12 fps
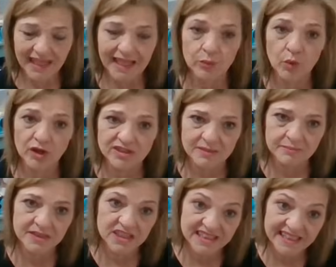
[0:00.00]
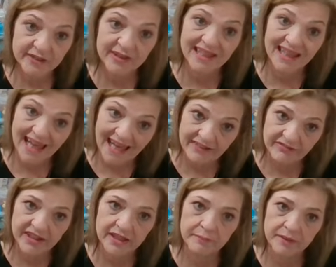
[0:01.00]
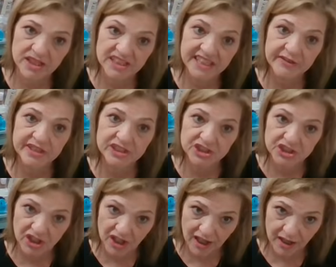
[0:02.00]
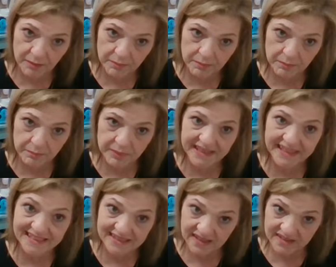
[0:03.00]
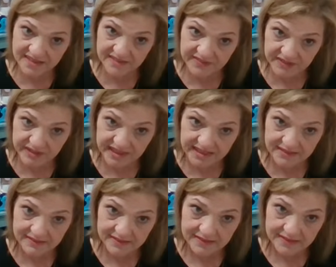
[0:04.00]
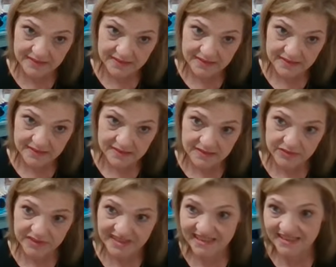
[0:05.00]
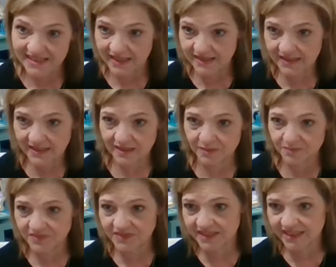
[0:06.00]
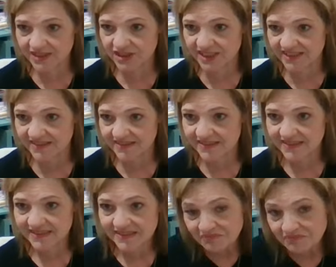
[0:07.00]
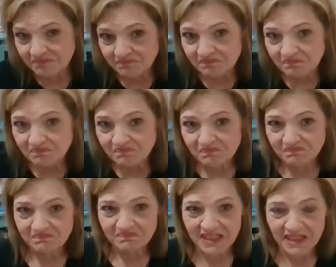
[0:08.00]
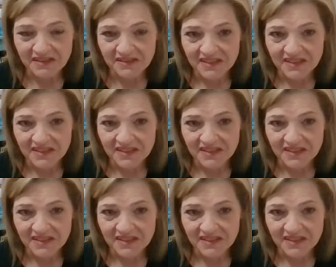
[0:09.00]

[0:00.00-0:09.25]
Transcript: works in military life and a military job, but he's a civilian. Kristen, it's just, yeah,